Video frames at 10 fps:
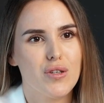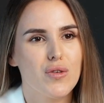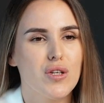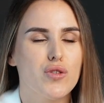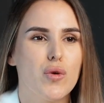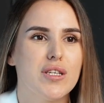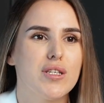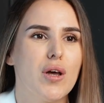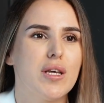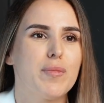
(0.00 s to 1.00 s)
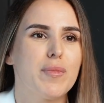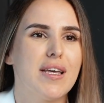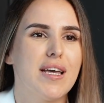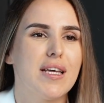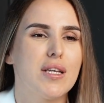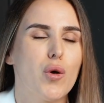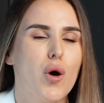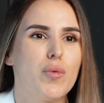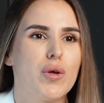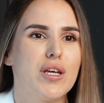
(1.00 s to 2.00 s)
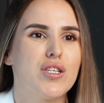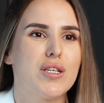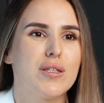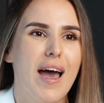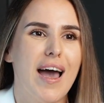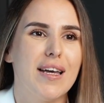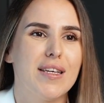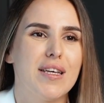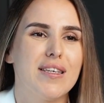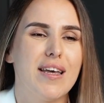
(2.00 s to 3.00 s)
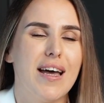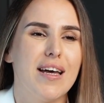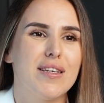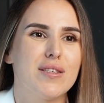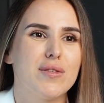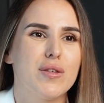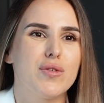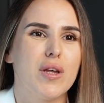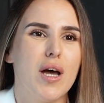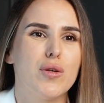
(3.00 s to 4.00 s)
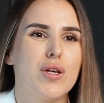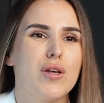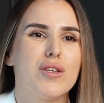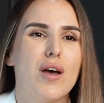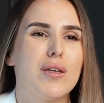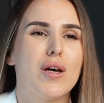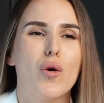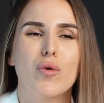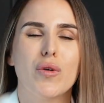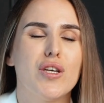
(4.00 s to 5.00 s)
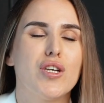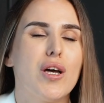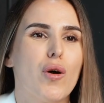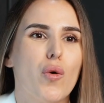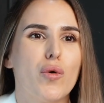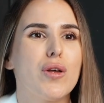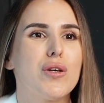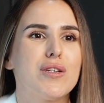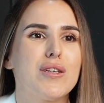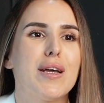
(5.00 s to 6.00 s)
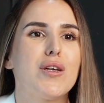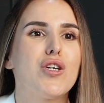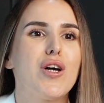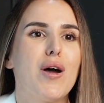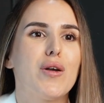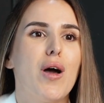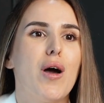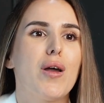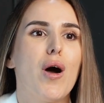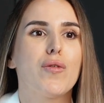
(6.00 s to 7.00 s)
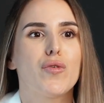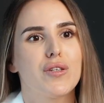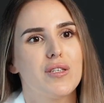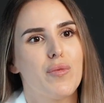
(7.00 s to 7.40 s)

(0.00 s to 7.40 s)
the first one is called immediate incorporation. And in this case, the founders are the only shareholders, and the shares aren't offered to the